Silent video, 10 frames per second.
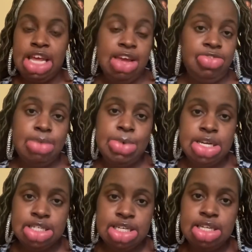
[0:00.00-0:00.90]

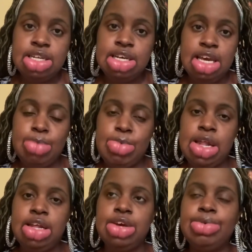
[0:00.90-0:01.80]
inflammation in my
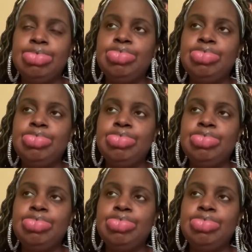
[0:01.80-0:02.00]
lip.